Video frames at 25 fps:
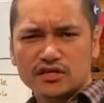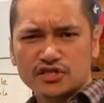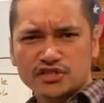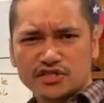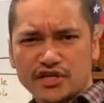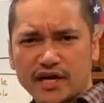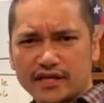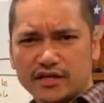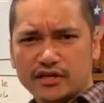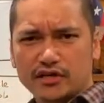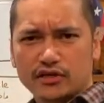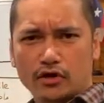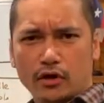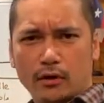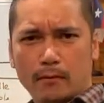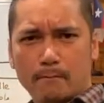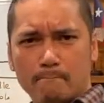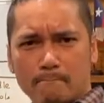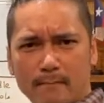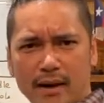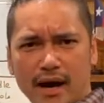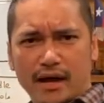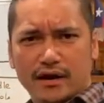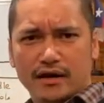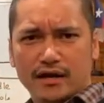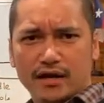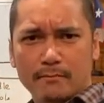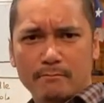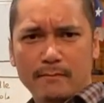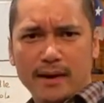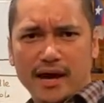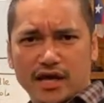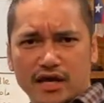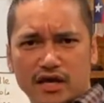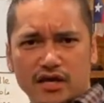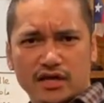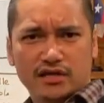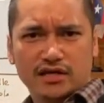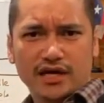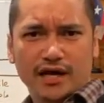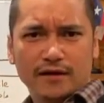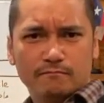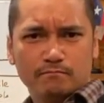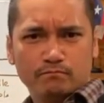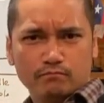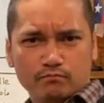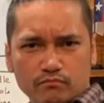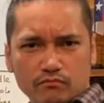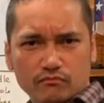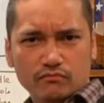Shake your money maker.
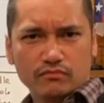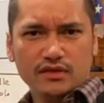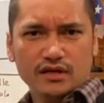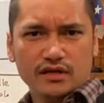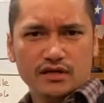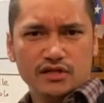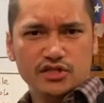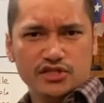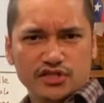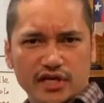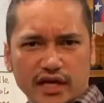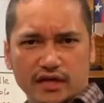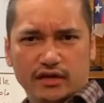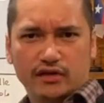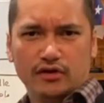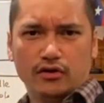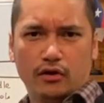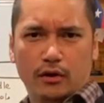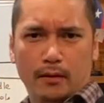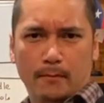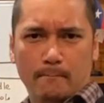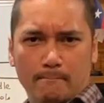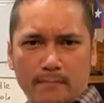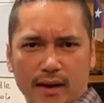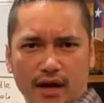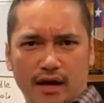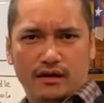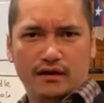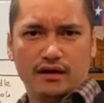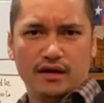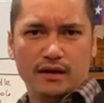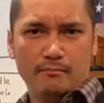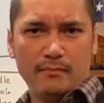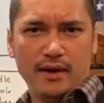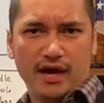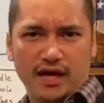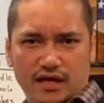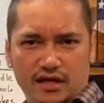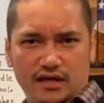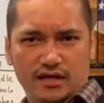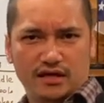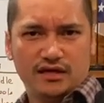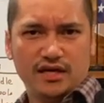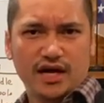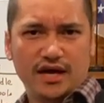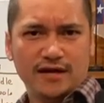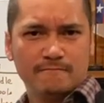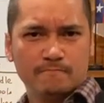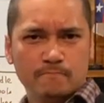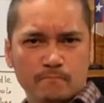Shake your money
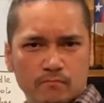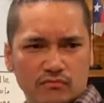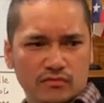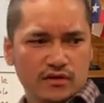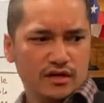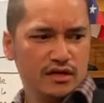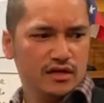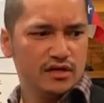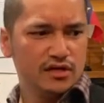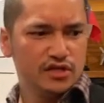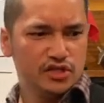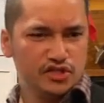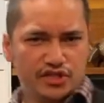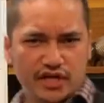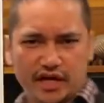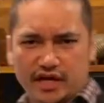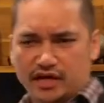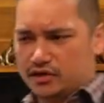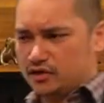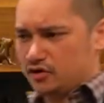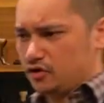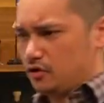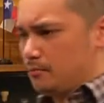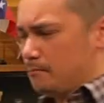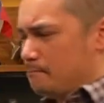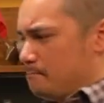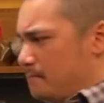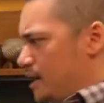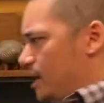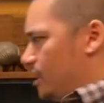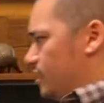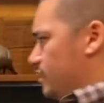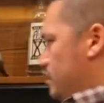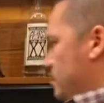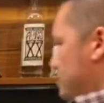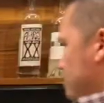maker. Shake your money